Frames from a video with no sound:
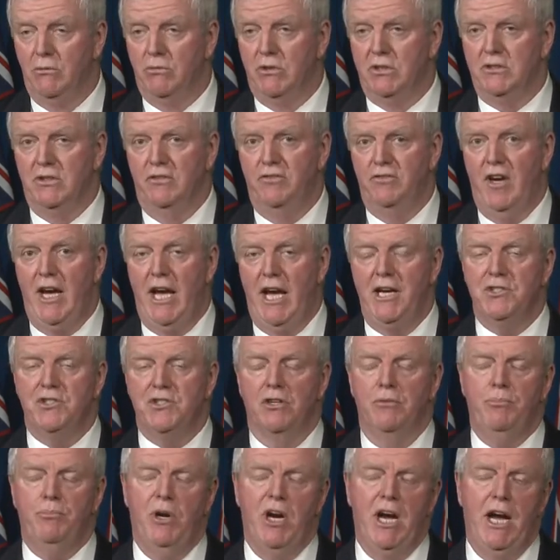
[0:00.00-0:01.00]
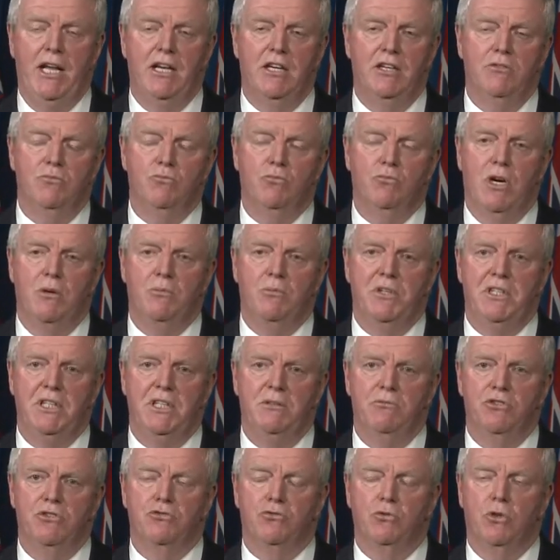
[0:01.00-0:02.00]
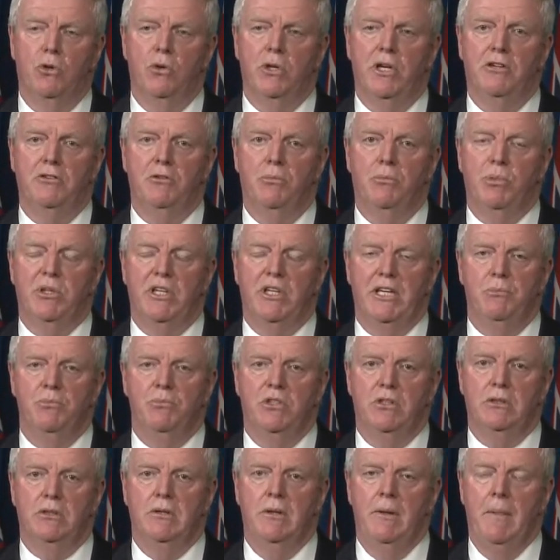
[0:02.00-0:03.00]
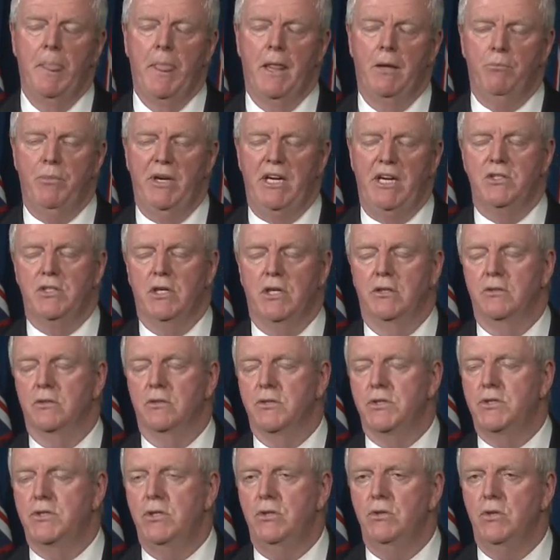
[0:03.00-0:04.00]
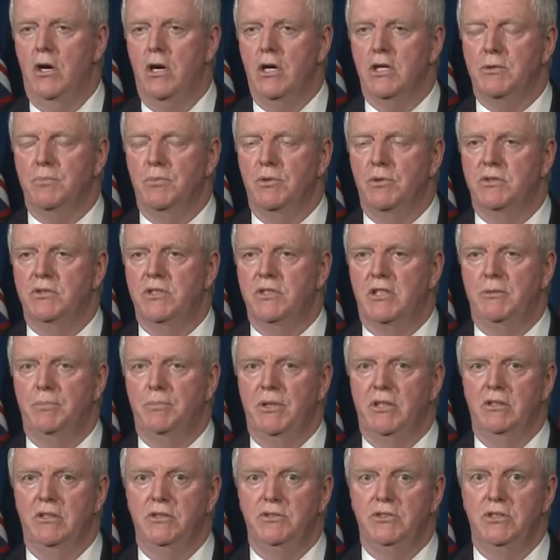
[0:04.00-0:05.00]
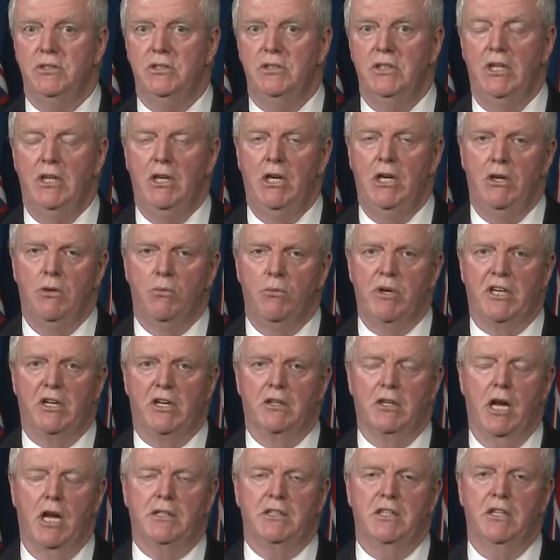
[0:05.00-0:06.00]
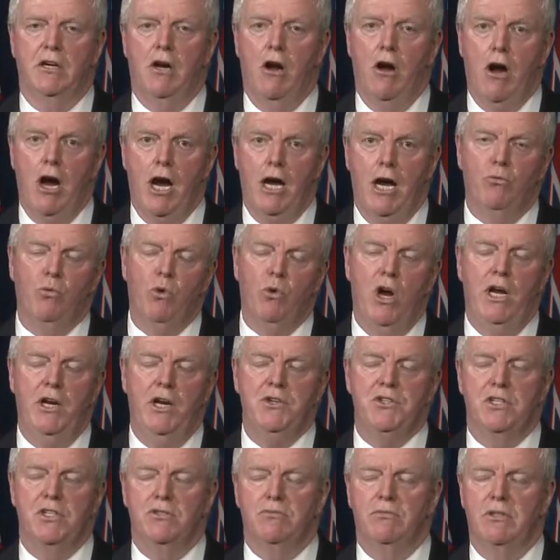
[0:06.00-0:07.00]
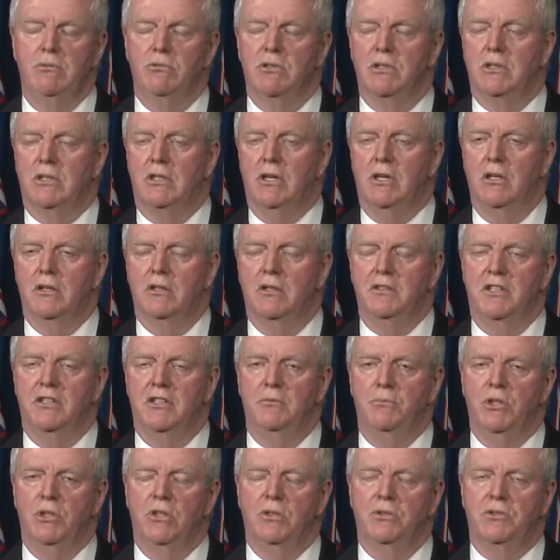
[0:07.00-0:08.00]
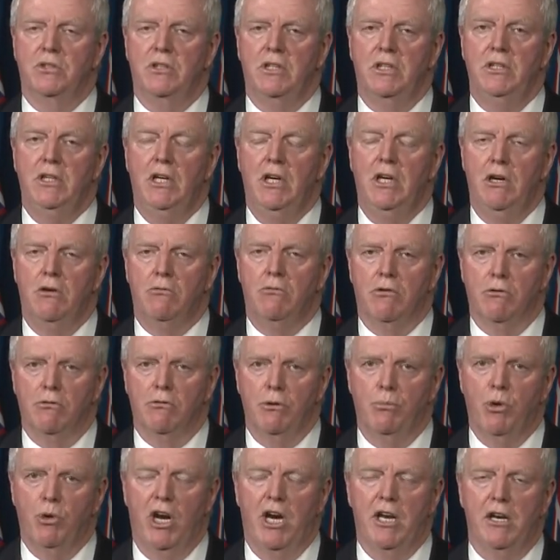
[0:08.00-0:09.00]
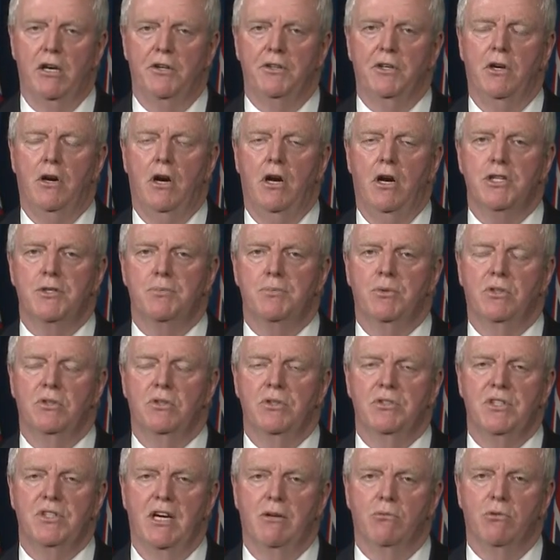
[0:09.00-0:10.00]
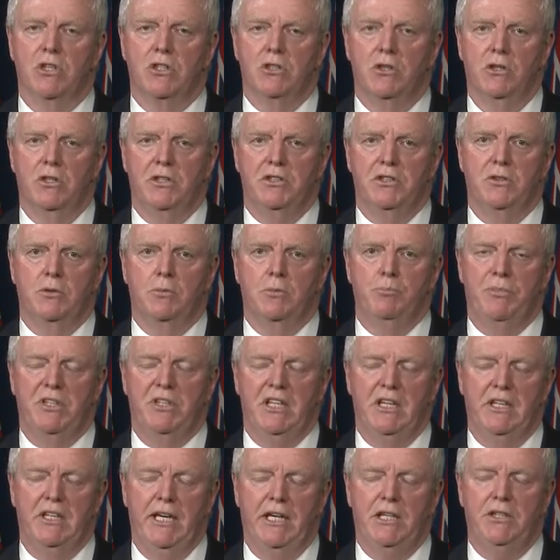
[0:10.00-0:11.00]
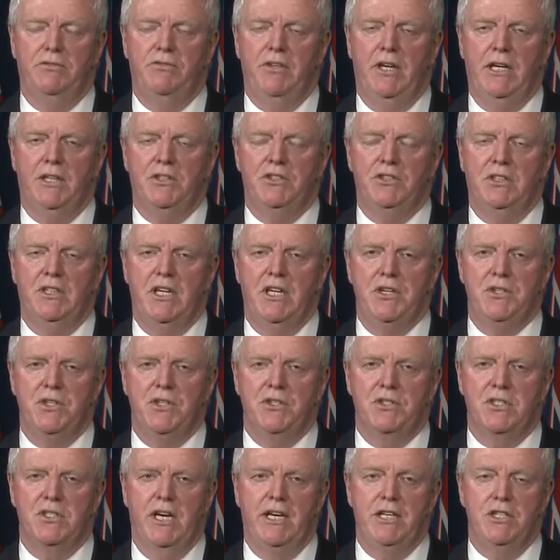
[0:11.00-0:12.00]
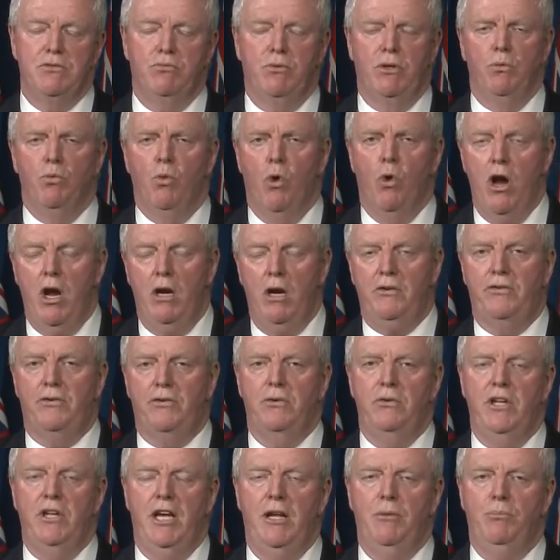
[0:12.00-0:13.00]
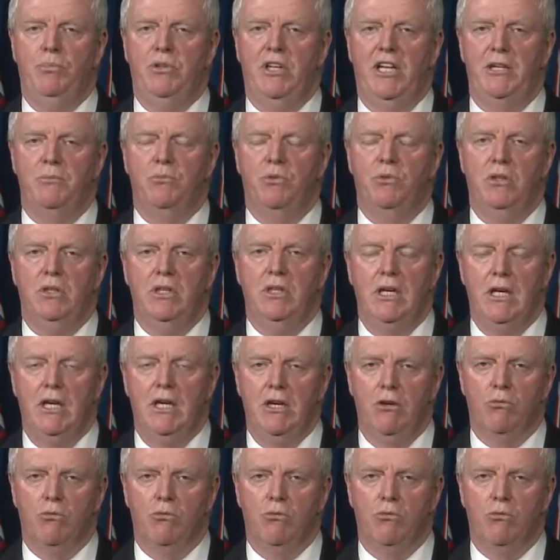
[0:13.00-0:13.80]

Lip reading: With the Pfizer pilot, what we did was roll out a playbook based on those two hospitalist experiences. We conducted a hot wash, as we would call it in the military, where we brought on the hospitals that were going to be the next vaccination sites. We walked through that playbook.